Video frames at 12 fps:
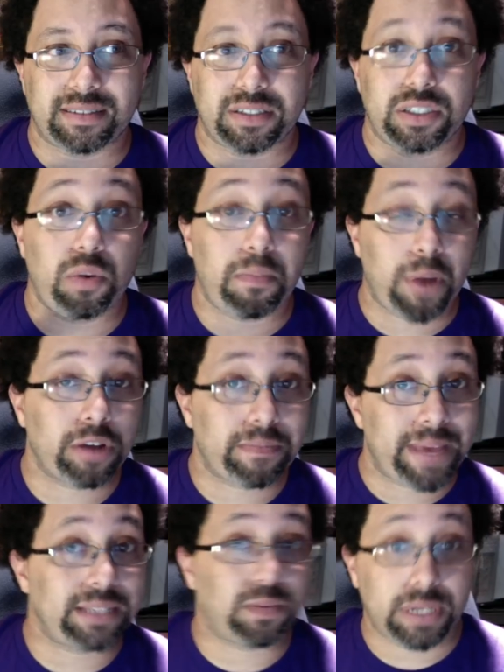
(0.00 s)
So Mark
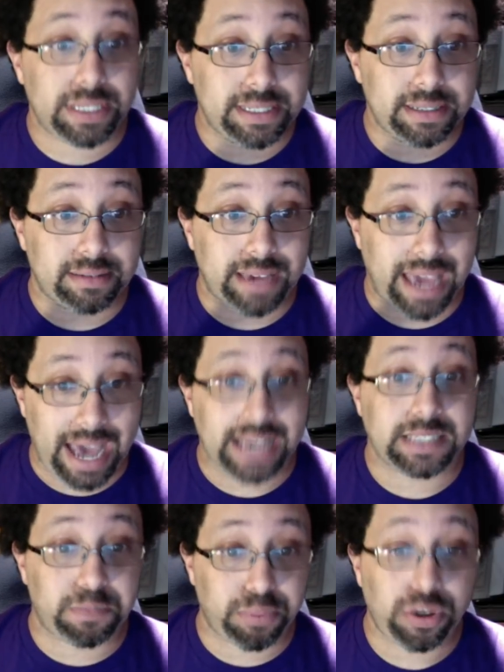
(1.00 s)
Metz was
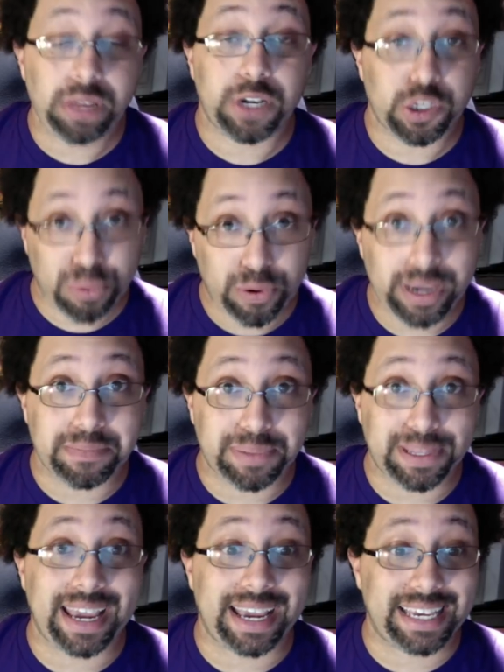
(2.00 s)
asked pretty much point
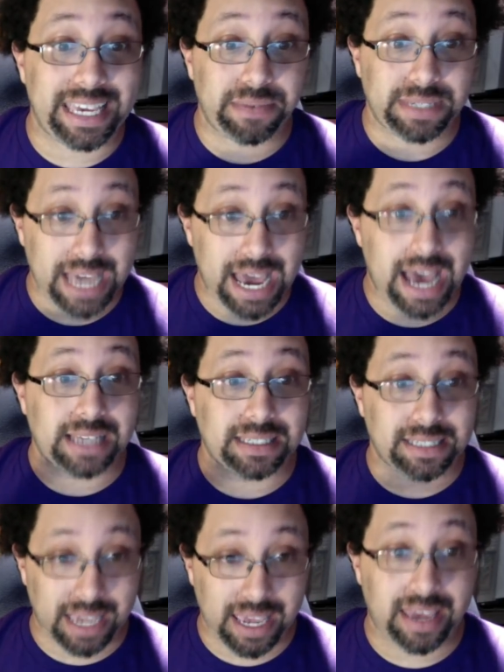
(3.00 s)
blank. He was
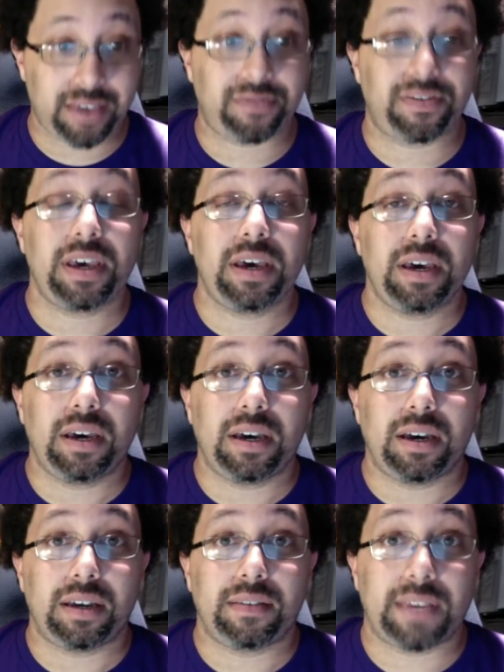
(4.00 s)
asked if
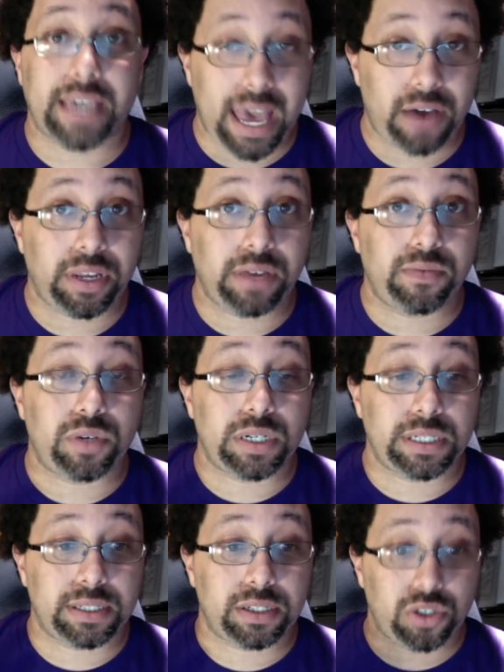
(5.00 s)
the county
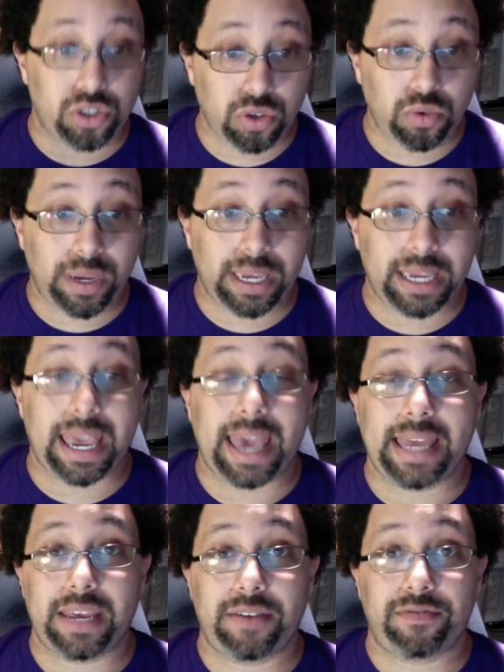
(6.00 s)
was suing,
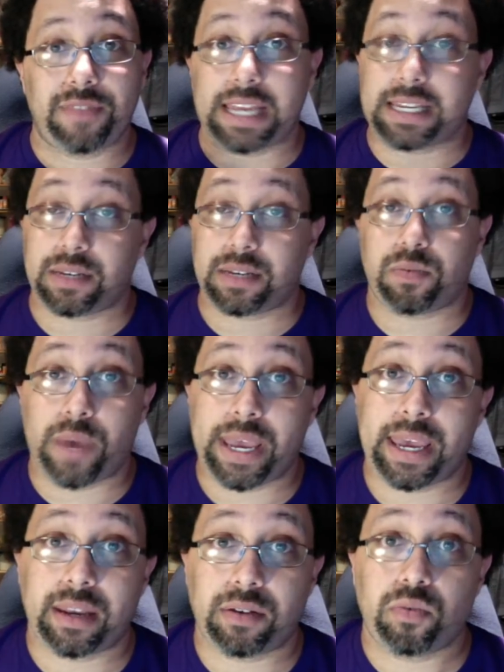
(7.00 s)
and if they did
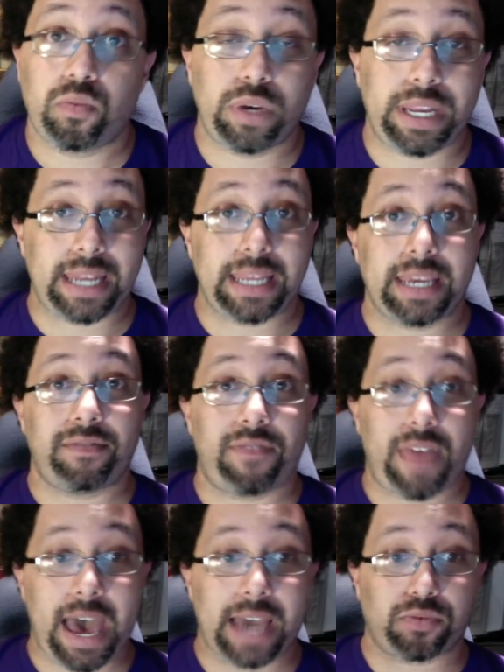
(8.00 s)
win, would any of
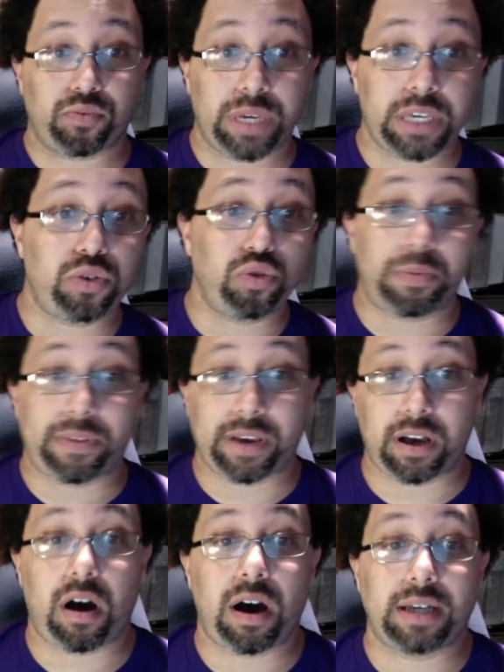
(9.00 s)
that recoup the
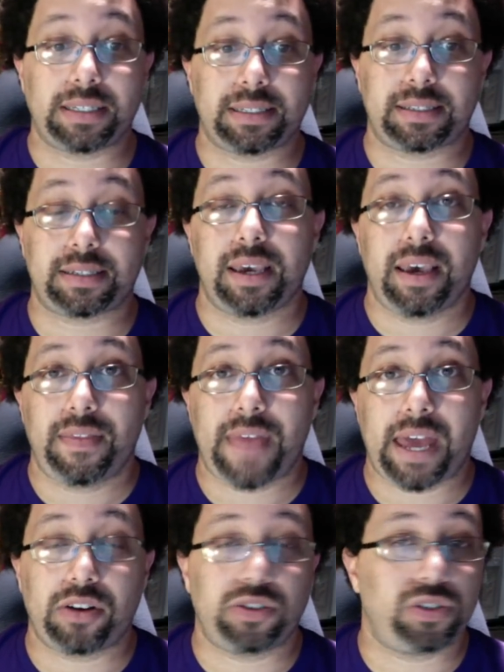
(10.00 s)
costs that
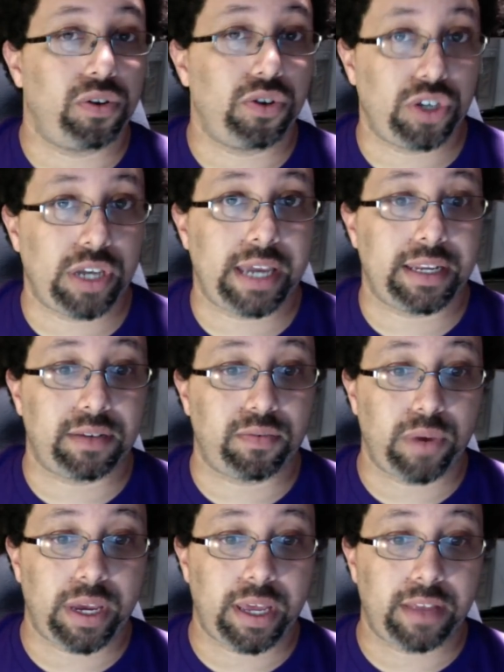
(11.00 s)
are associated
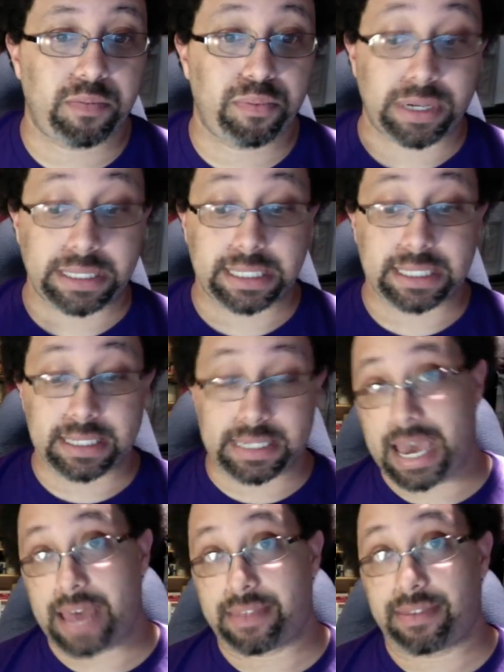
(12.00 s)
with Prince's
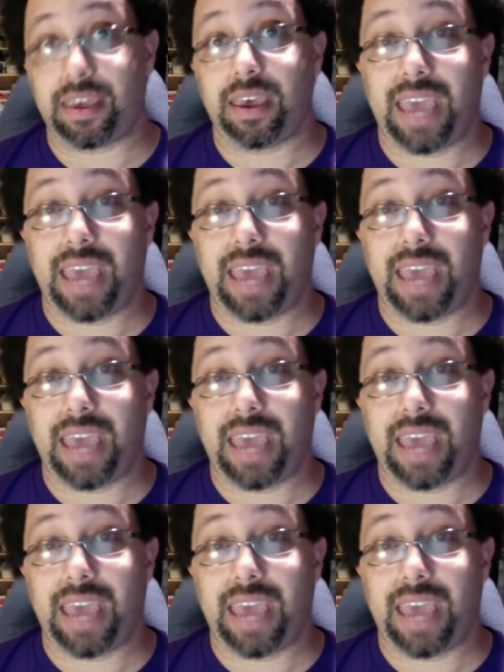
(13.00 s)
death?